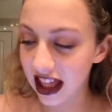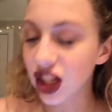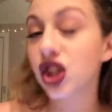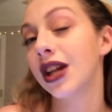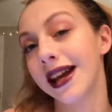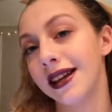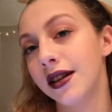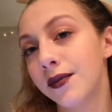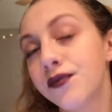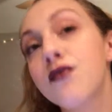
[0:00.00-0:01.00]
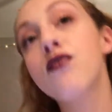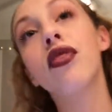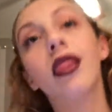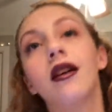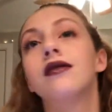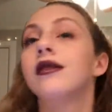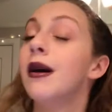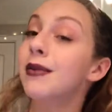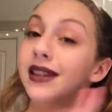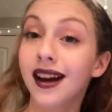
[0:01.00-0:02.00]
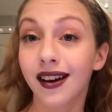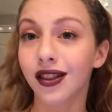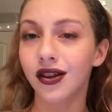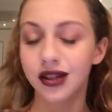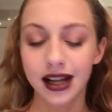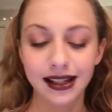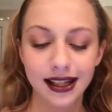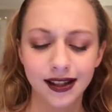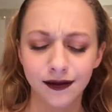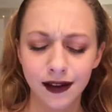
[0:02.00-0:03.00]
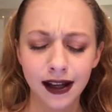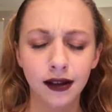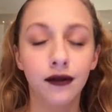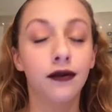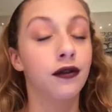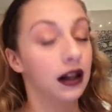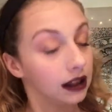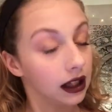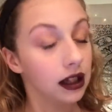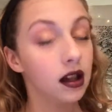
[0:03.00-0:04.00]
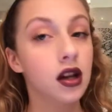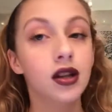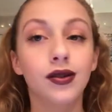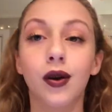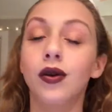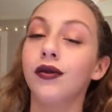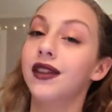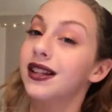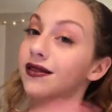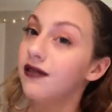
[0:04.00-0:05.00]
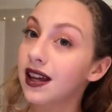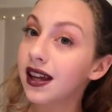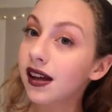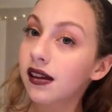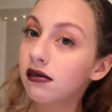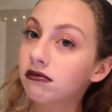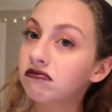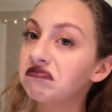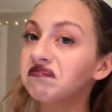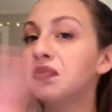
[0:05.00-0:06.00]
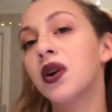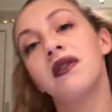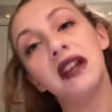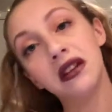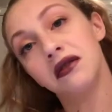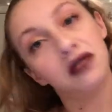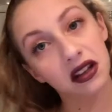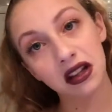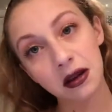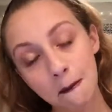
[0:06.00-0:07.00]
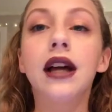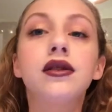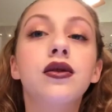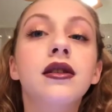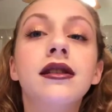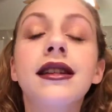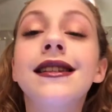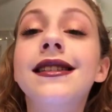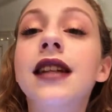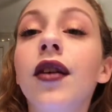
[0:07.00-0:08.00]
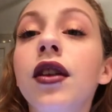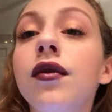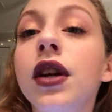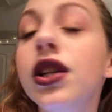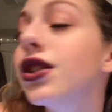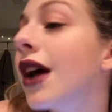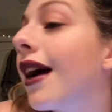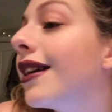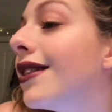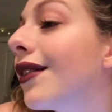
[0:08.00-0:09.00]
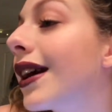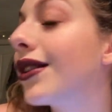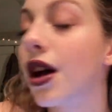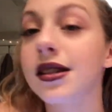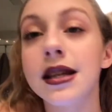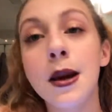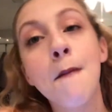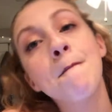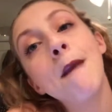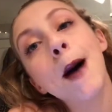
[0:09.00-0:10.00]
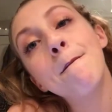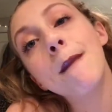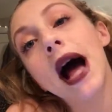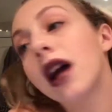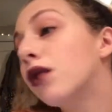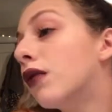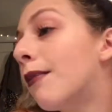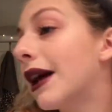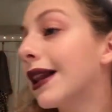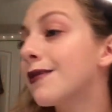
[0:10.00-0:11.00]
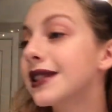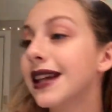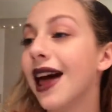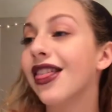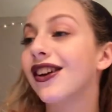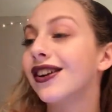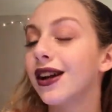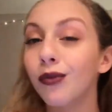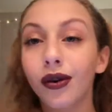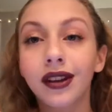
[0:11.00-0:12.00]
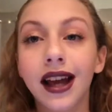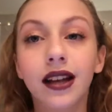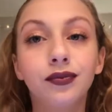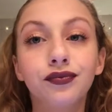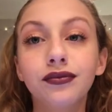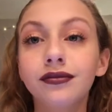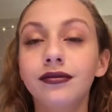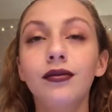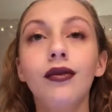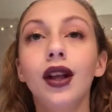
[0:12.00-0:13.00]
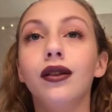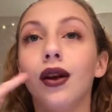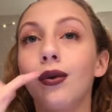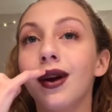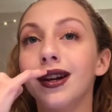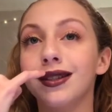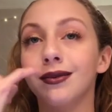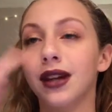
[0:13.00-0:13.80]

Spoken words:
This shade, so maybe not other shades, is vegan friendly. So I don't know if that's vegan or vegan friendly. As you can see, it's definitely very shiny, very glossy. I can rub my lips together and it won't like look weird.